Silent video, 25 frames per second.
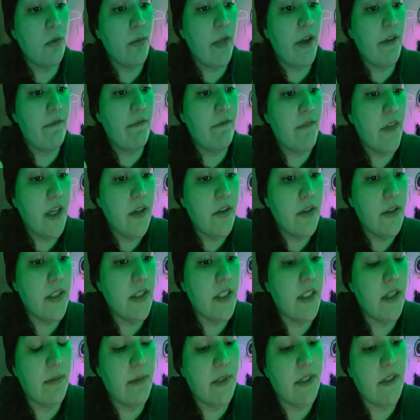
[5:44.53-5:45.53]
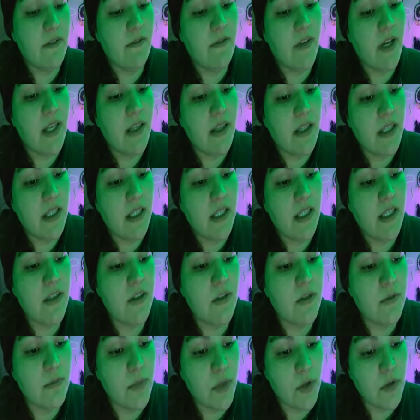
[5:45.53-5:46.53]
my fingertip is finally
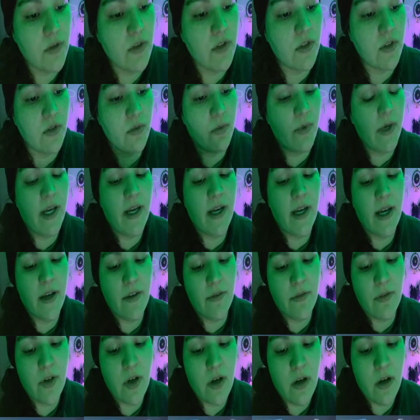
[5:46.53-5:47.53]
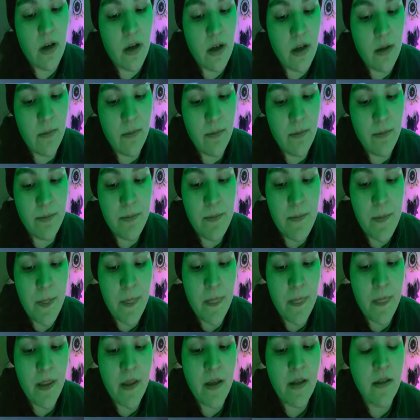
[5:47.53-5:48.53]
healed most of the way. I've got
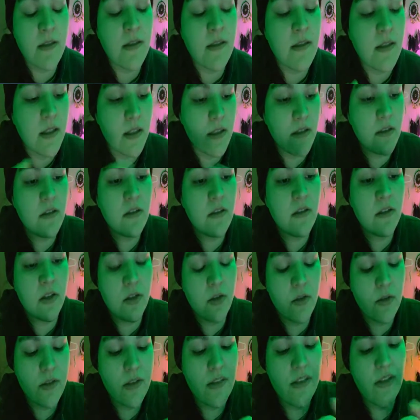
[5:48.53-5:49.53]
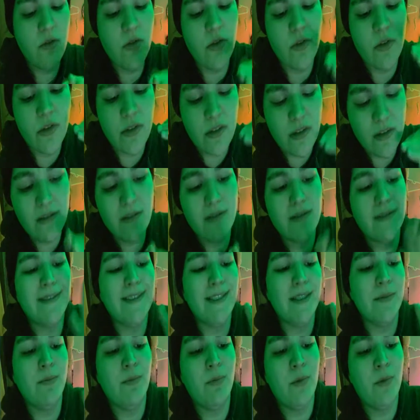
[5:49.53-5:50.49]
skin closed. You know, there's a little dip